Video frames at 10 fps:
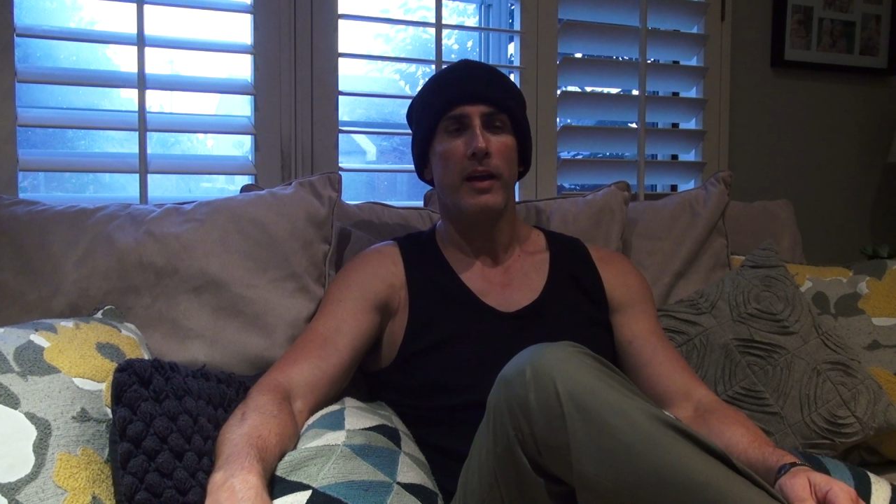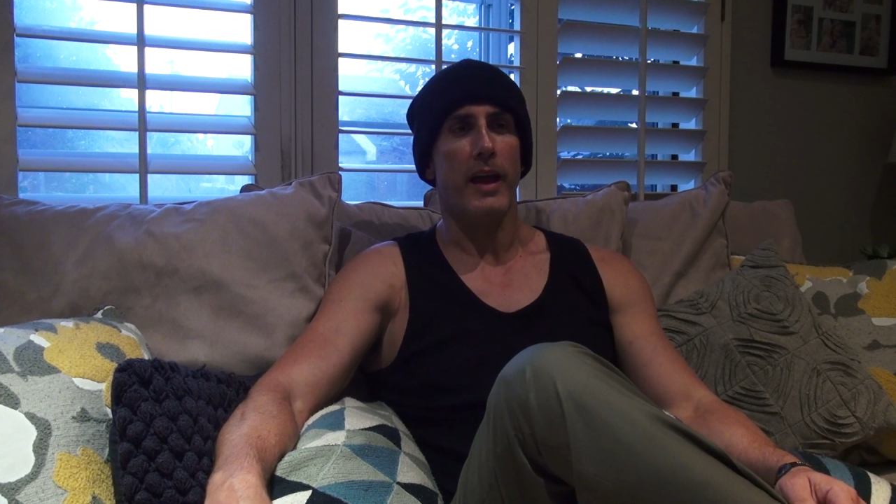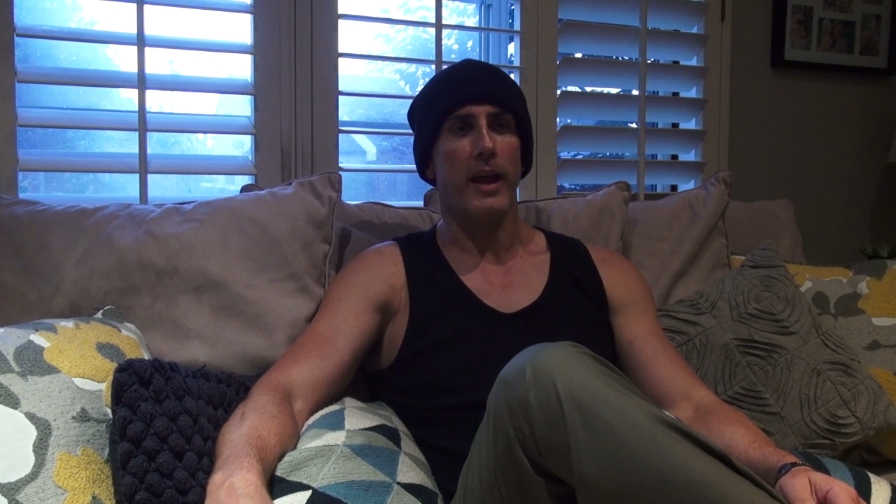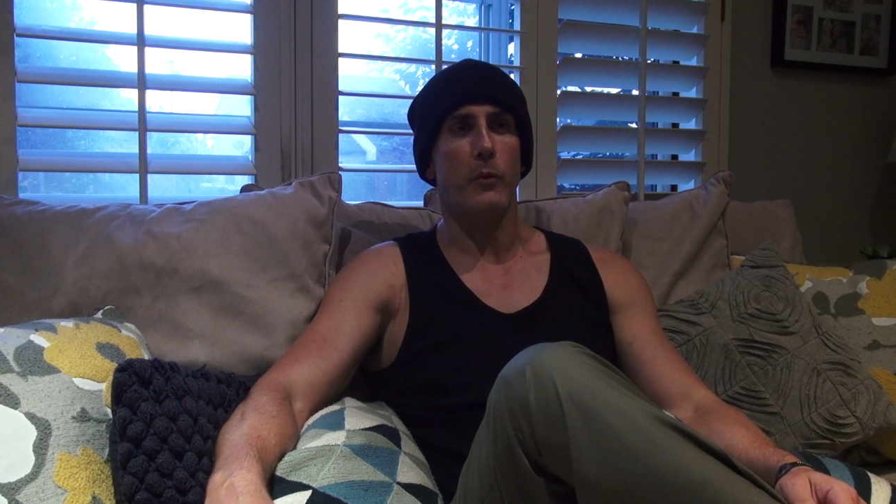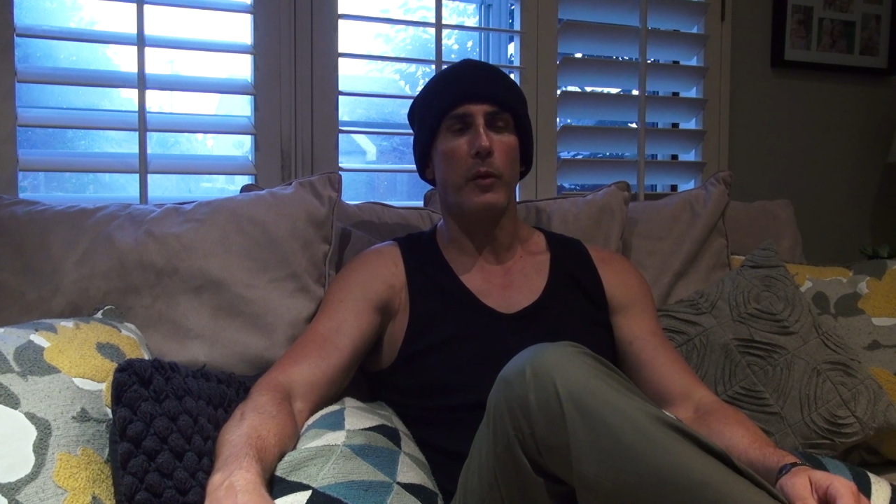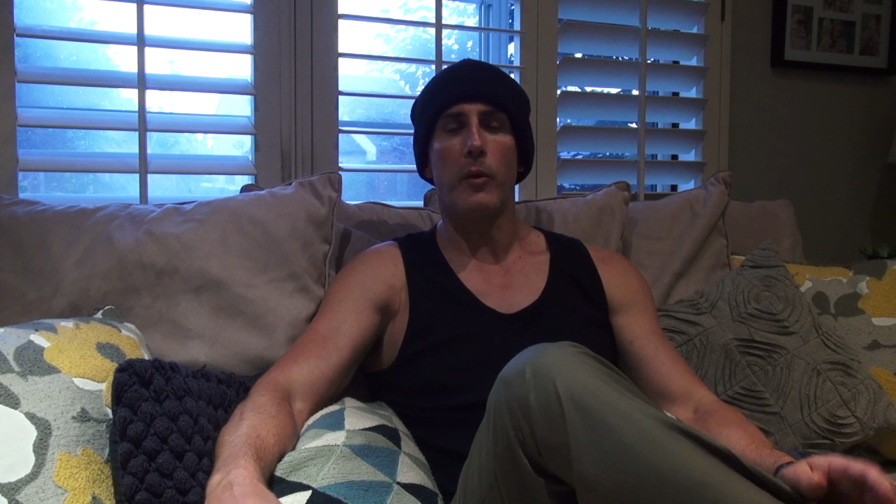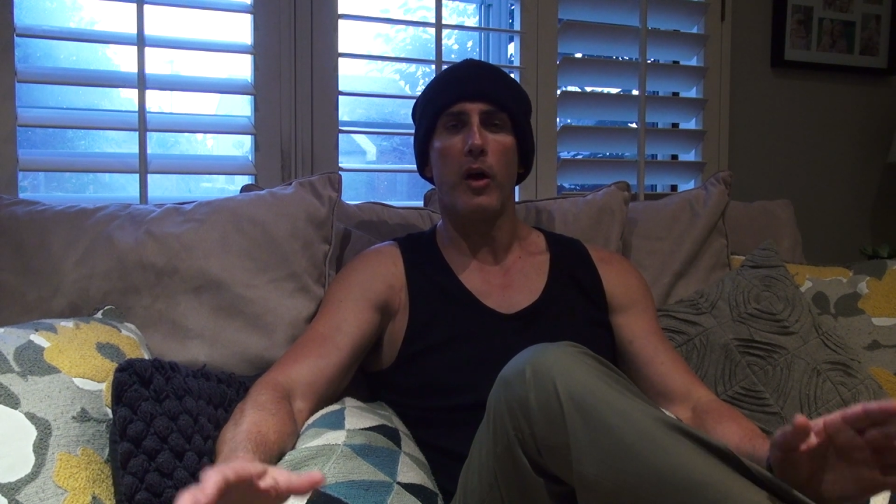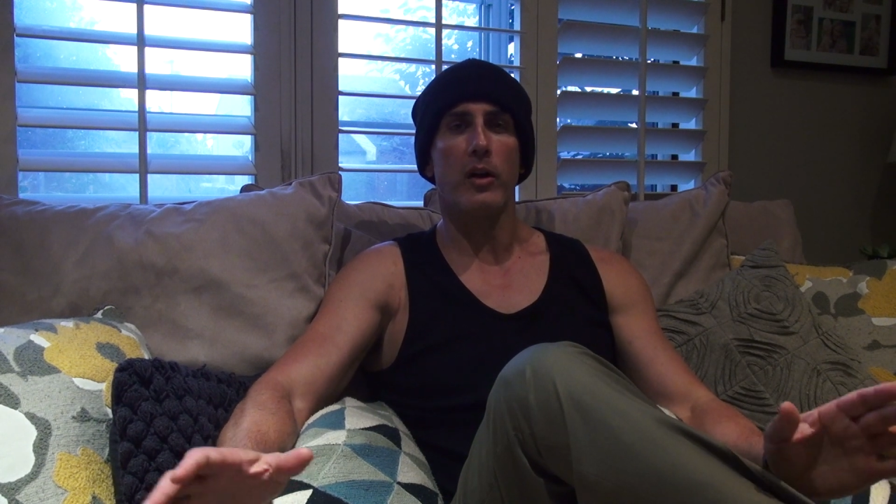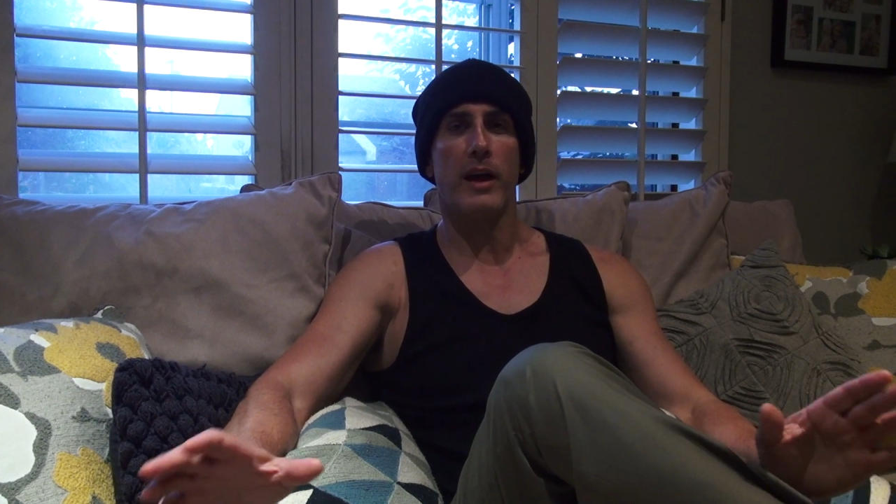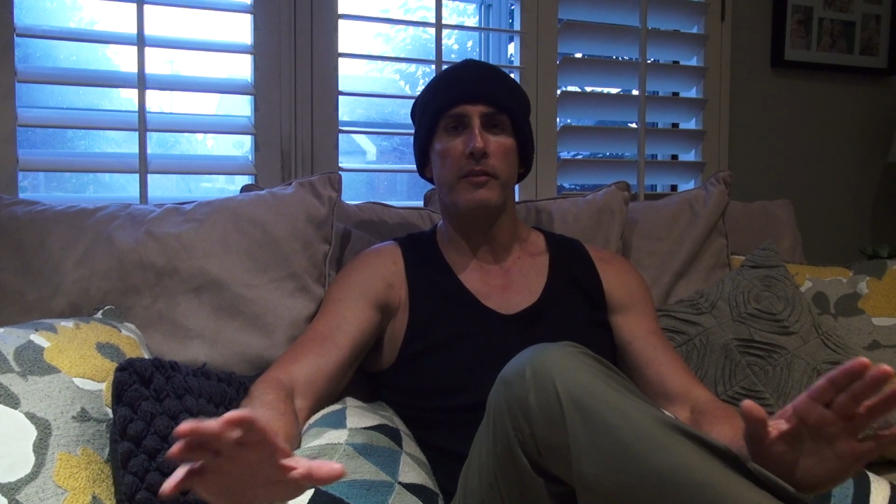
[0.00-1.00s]
And we were
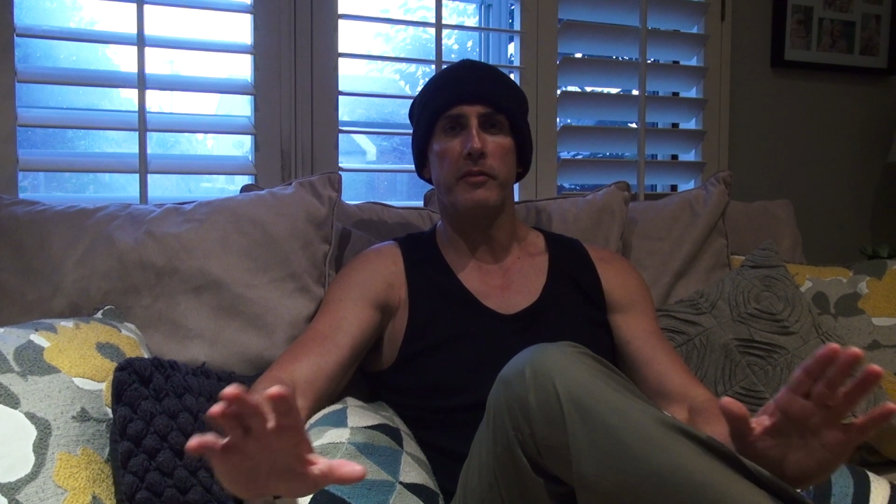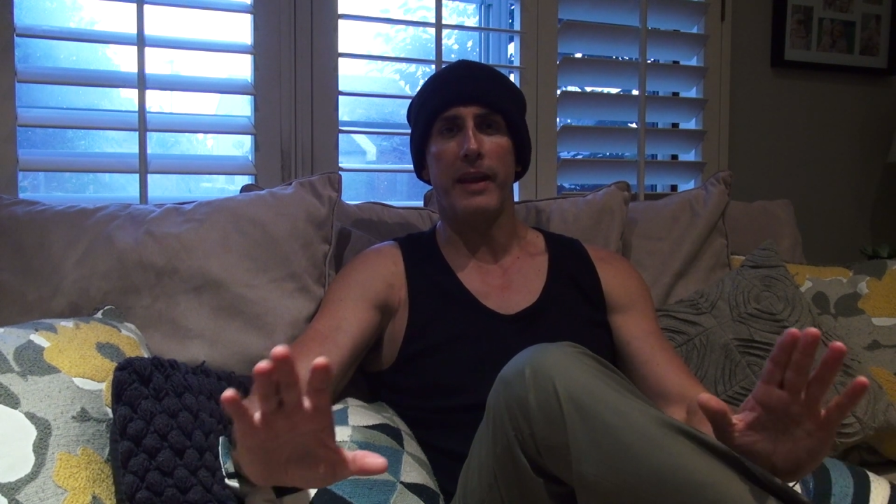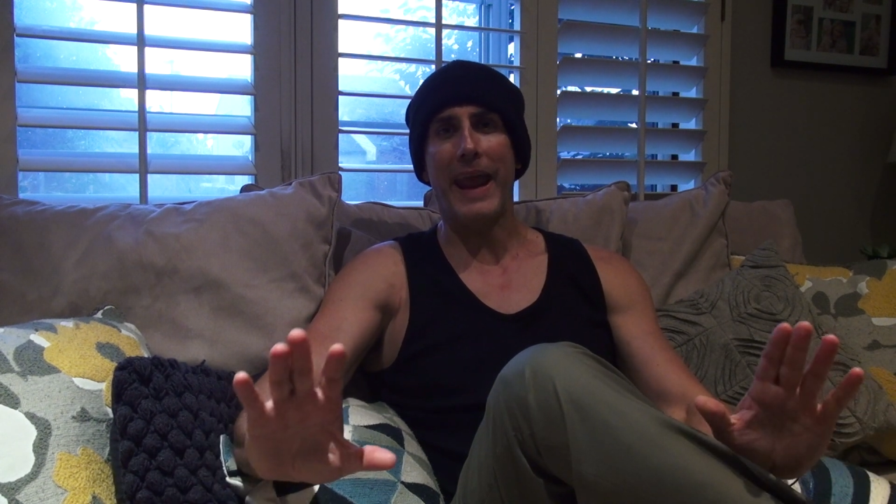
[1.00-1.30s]
all kind of an